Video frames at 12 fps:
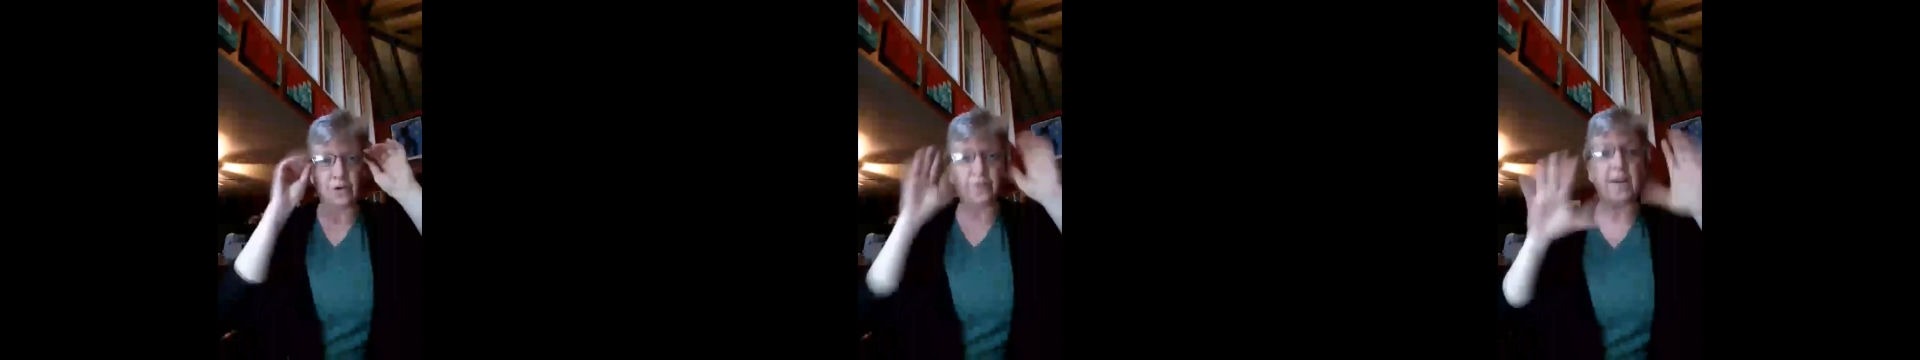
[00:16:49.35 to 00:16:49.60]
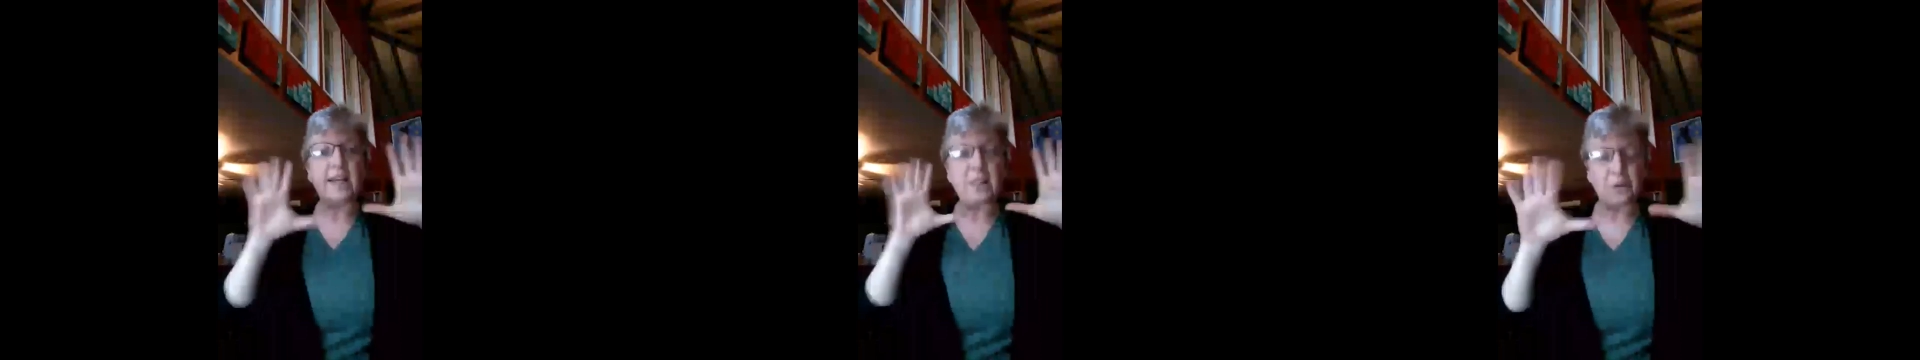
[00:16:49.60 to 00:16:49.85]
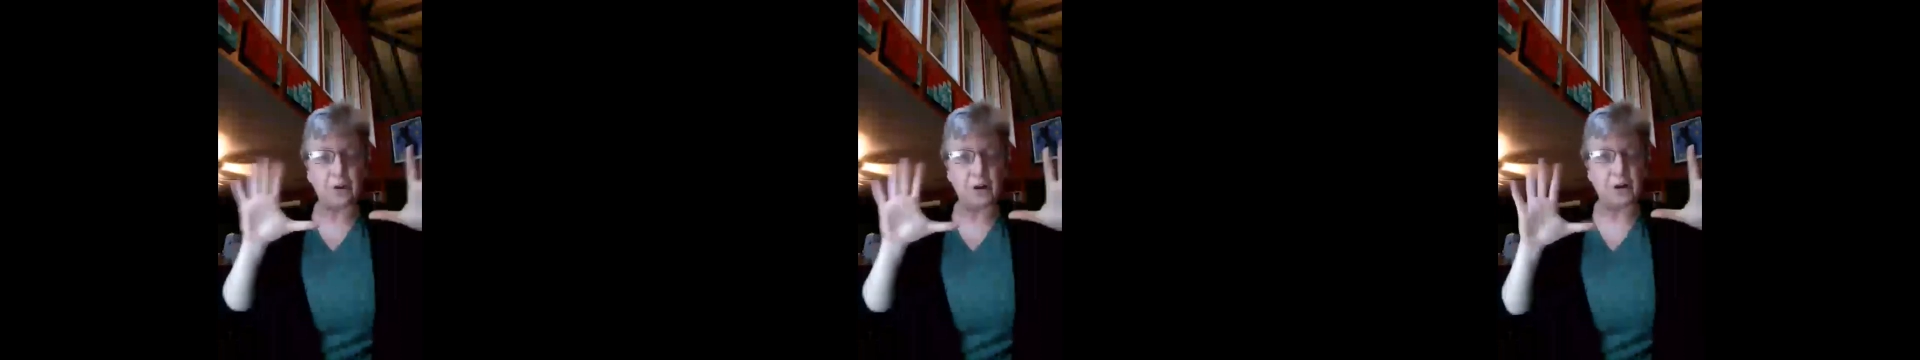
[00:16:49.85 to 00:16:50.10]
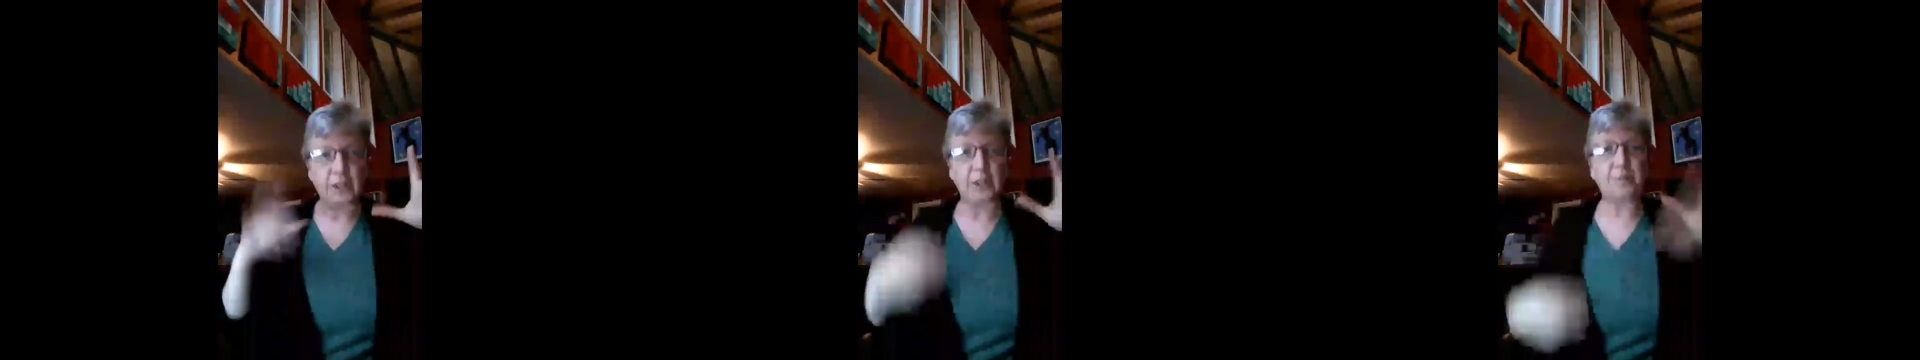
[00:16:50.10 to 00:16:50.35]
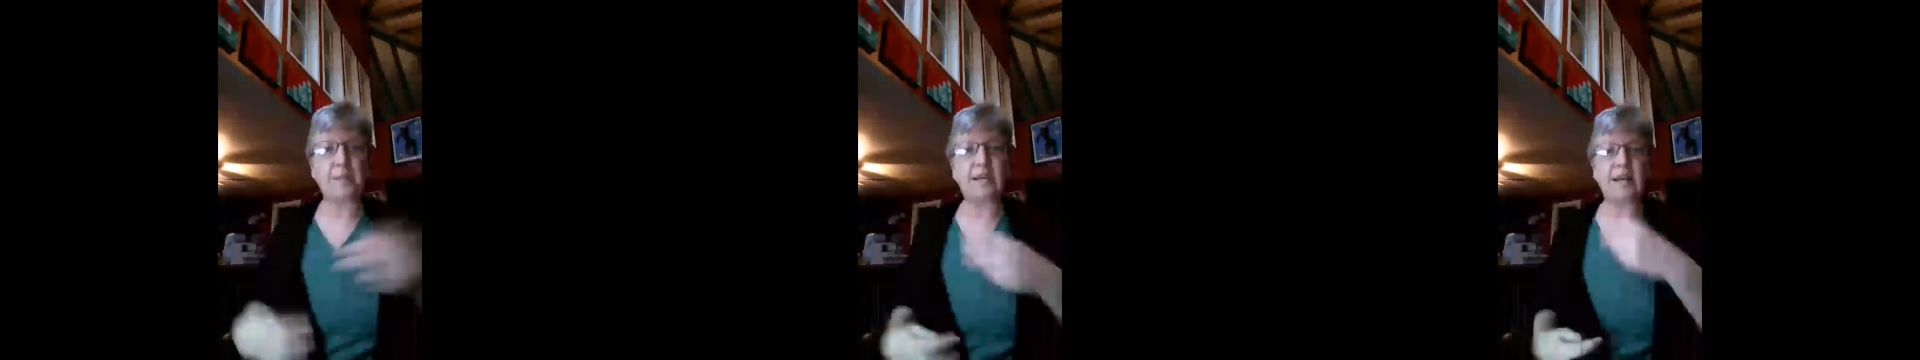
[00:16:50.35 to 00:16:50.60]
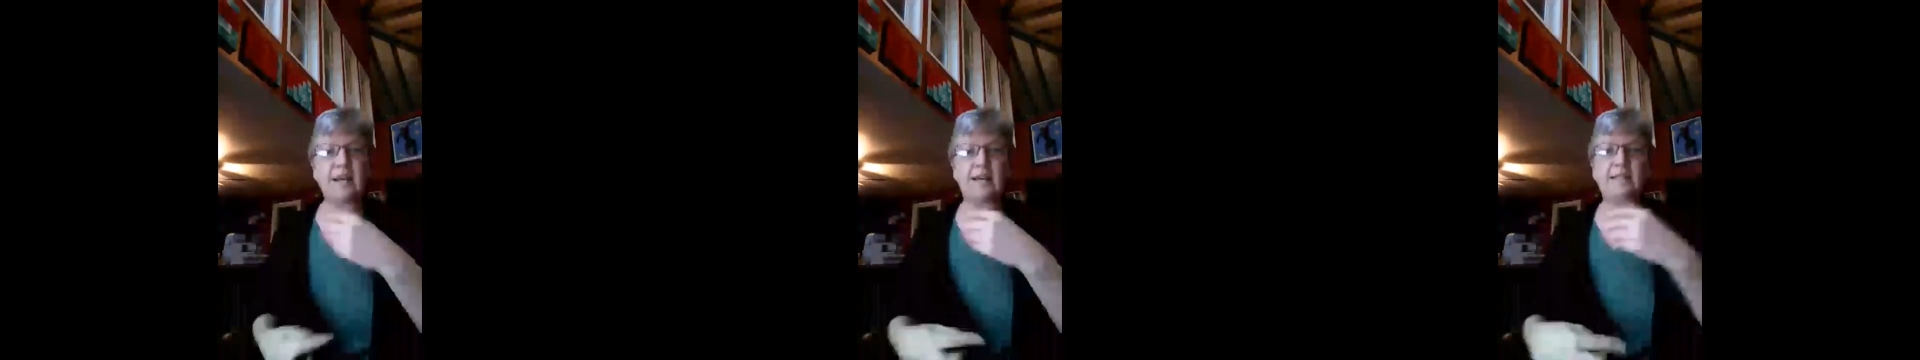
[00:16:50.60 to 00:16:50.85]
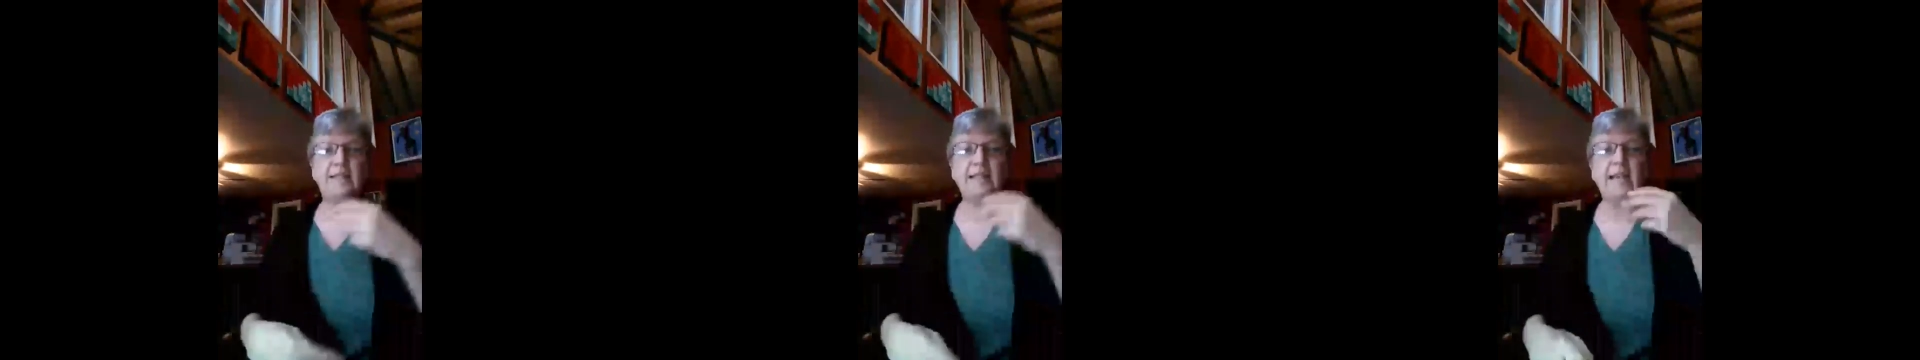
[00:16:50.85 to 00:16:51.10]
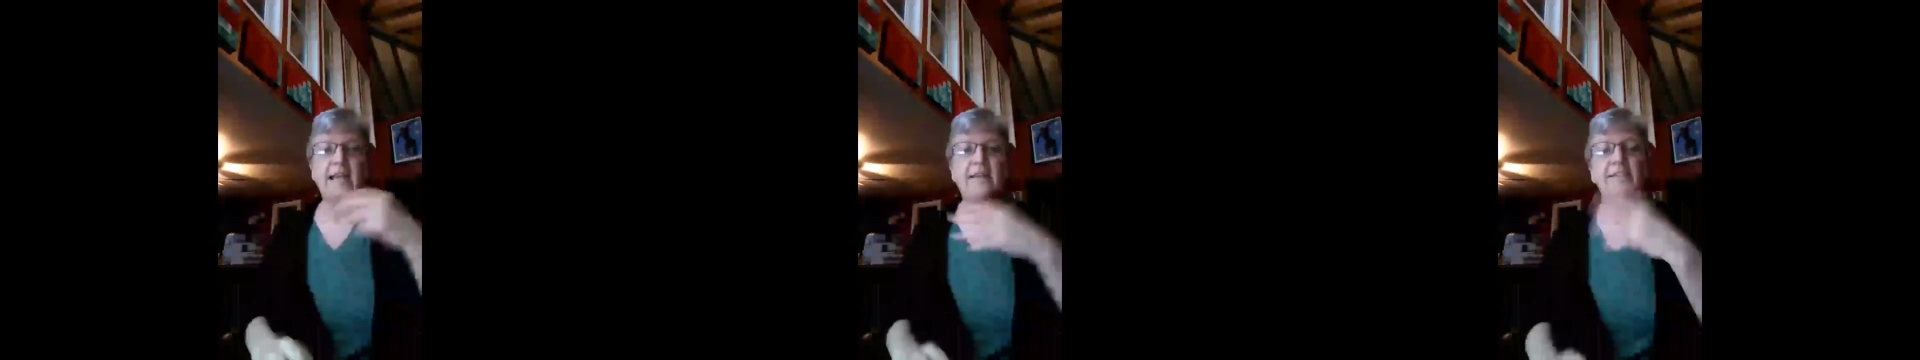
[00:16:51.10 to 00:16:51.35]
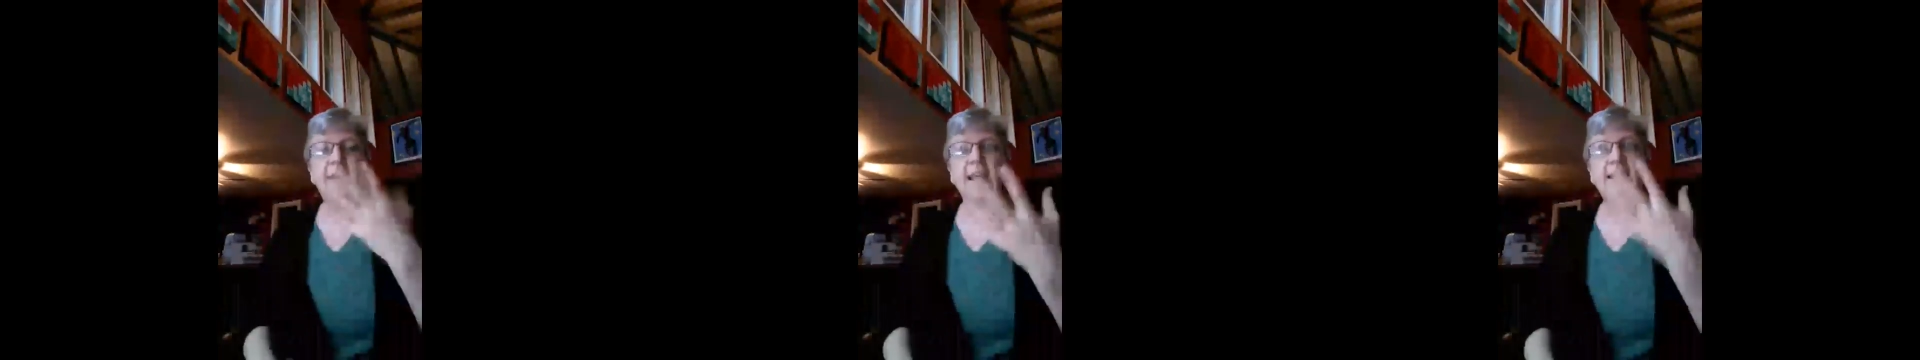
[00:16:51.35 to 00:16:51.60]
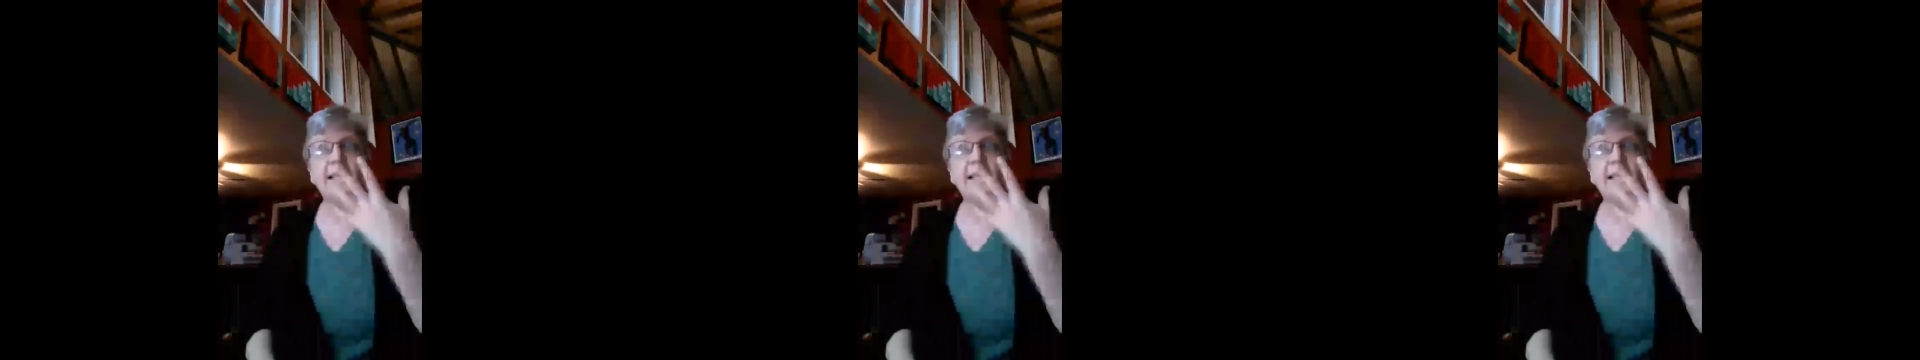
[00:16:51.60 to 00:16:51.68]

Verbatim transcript: face first because then